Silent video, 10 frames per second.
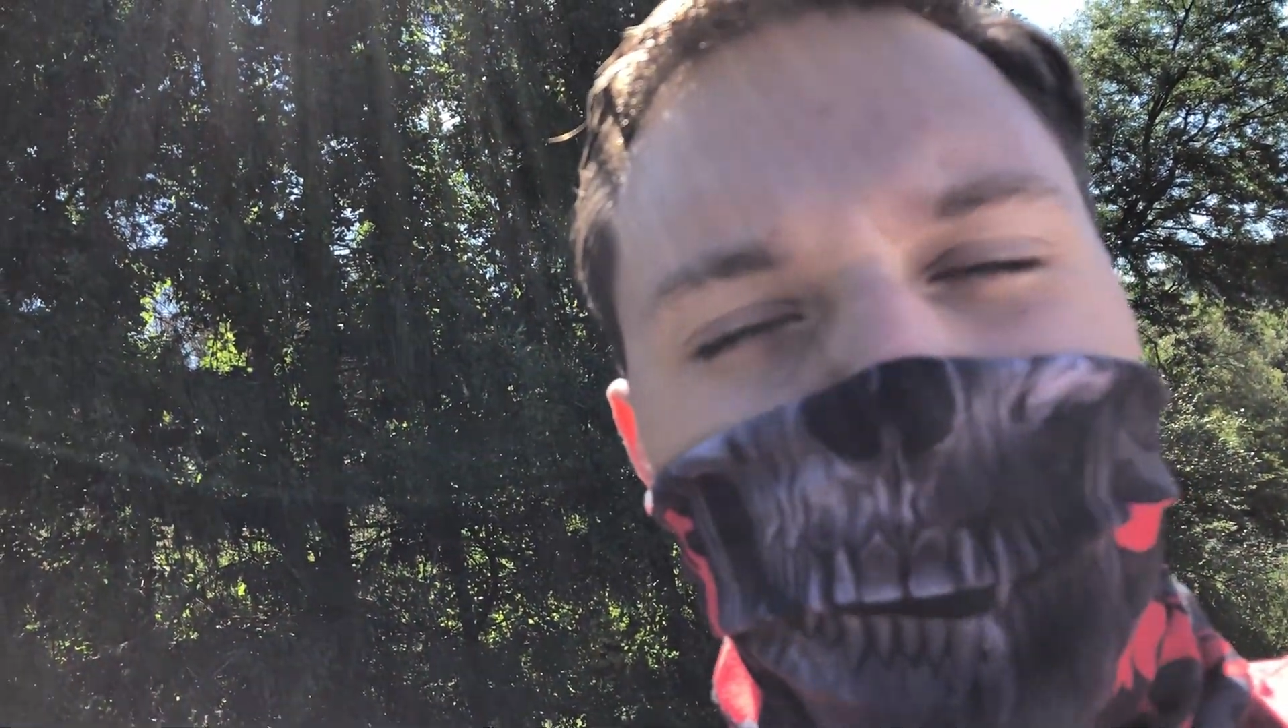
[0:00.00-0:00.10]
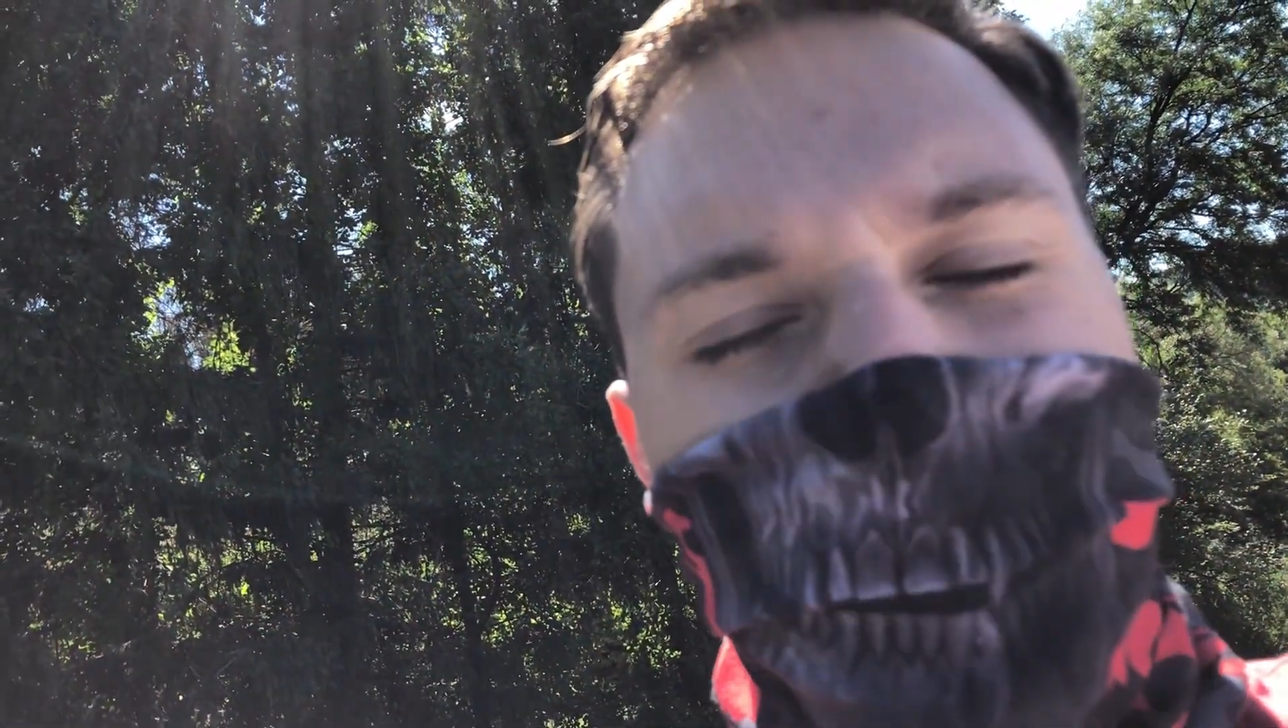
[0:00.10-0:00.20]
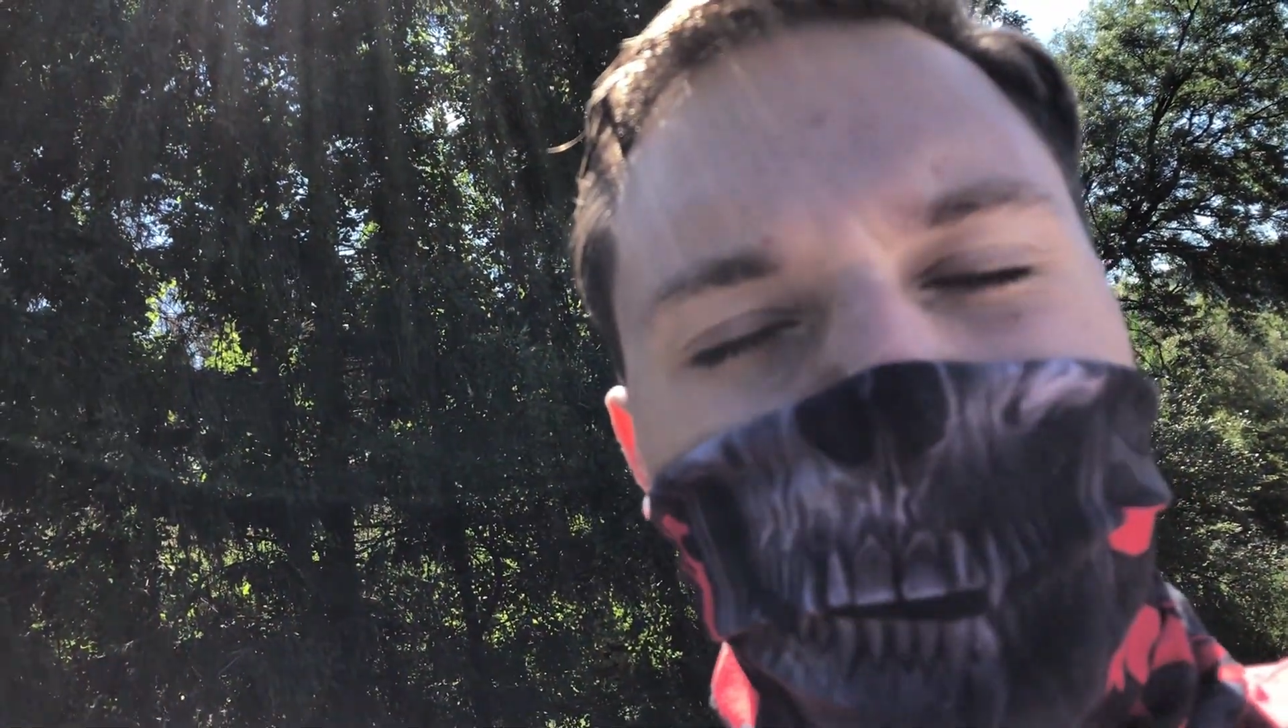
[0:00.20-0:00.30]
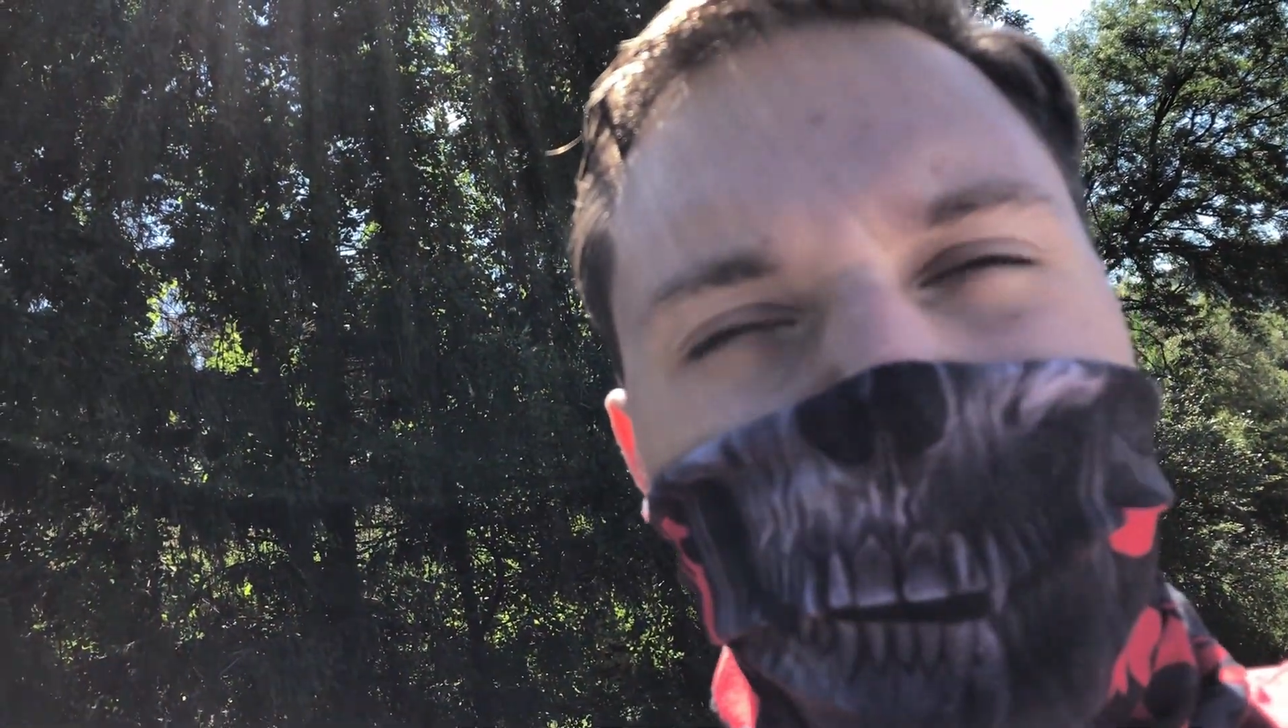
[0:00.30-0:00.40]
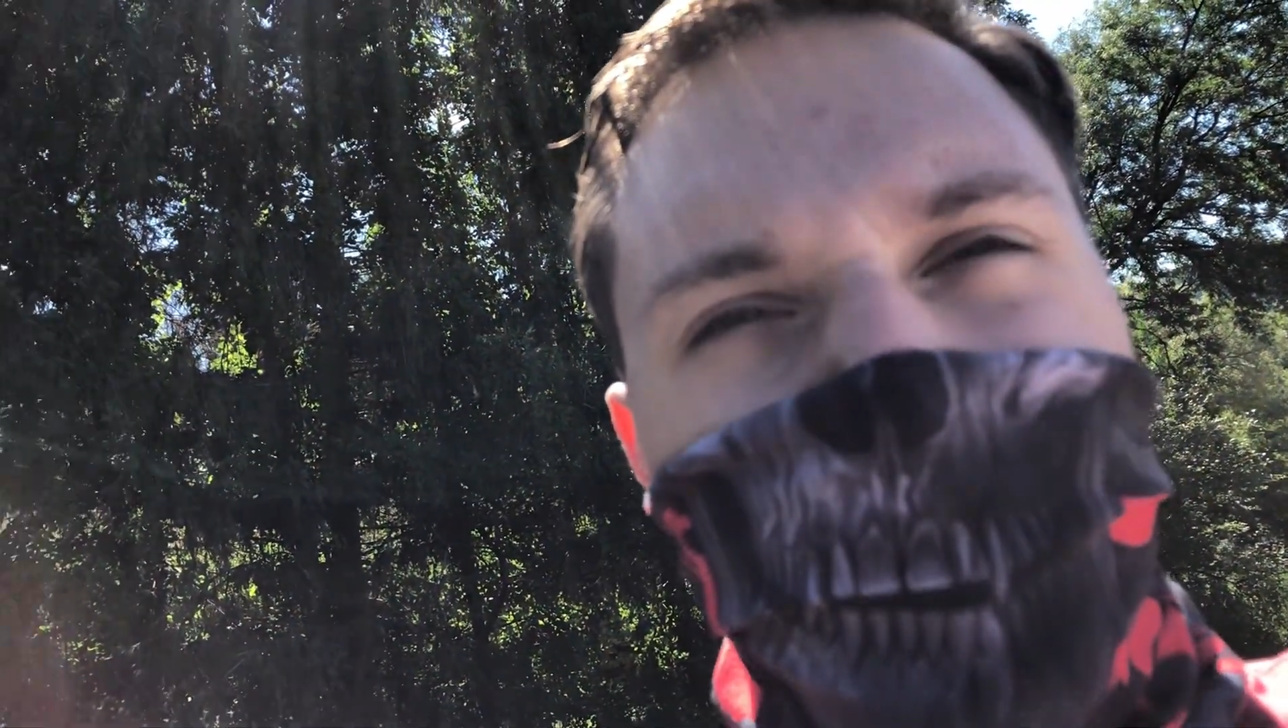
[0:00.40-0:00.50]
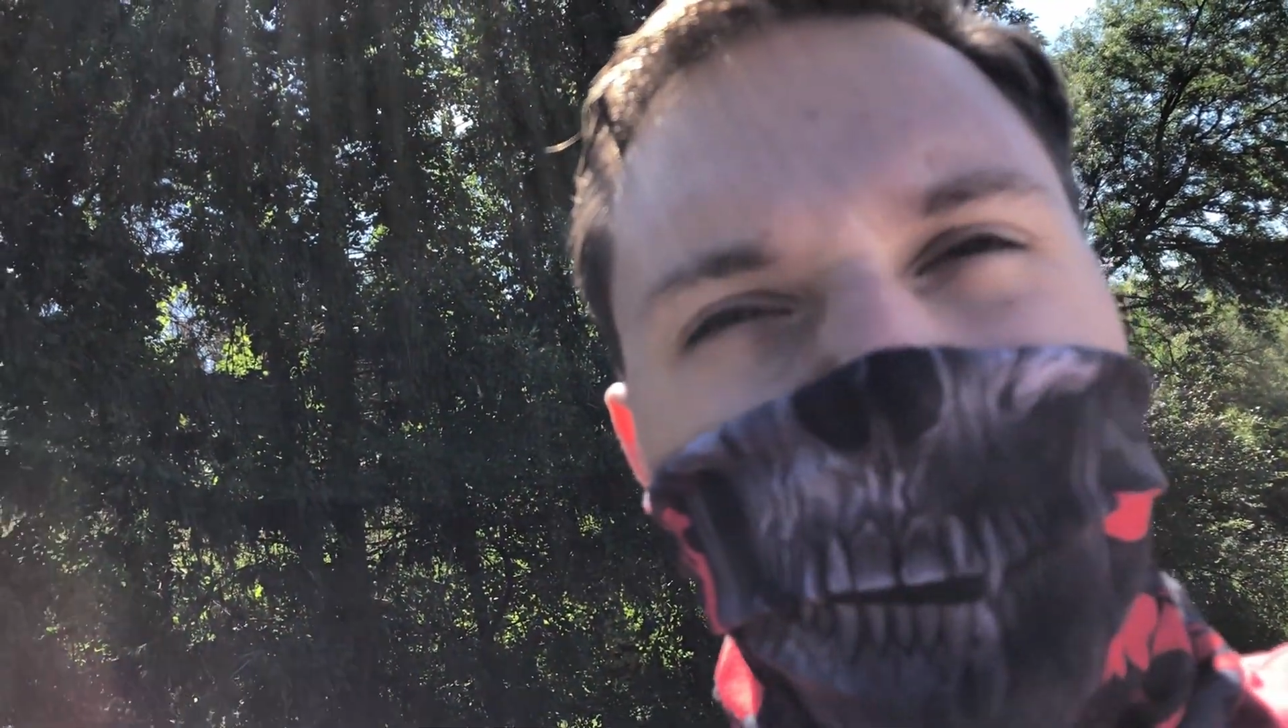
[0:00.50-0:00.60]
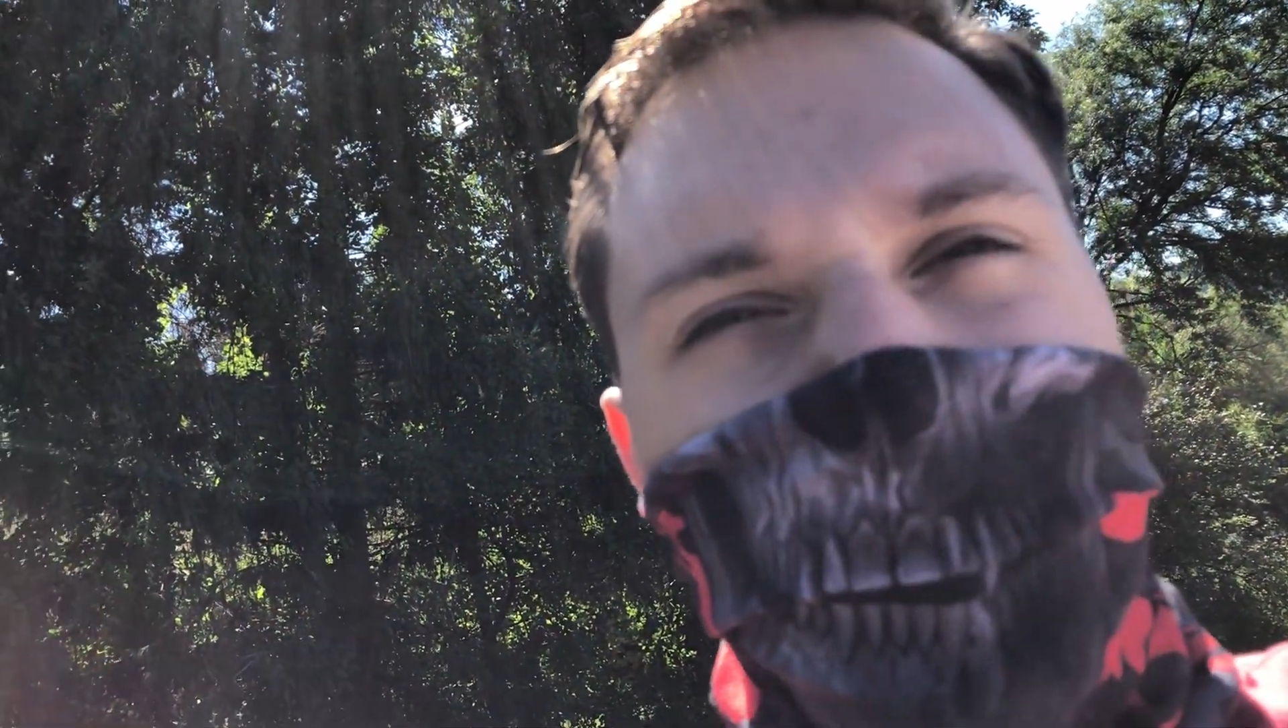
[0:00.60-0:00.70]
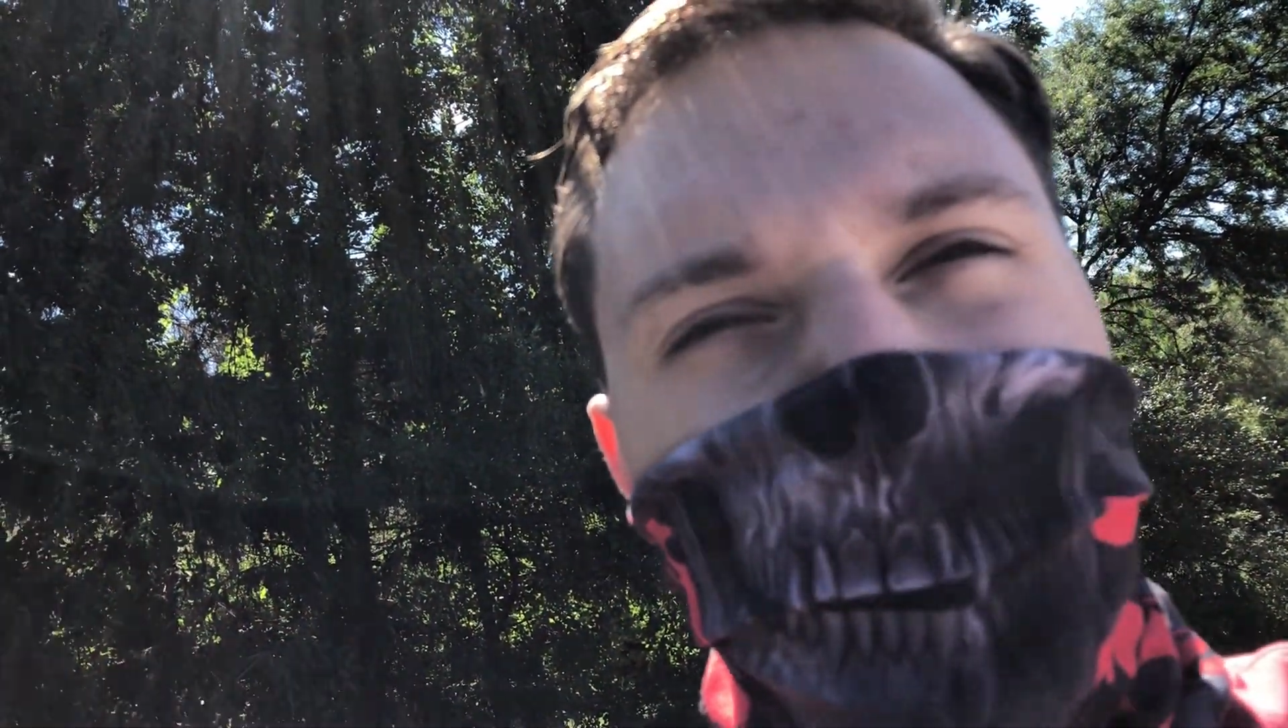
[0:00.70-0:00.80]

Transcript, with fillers: Ithaca.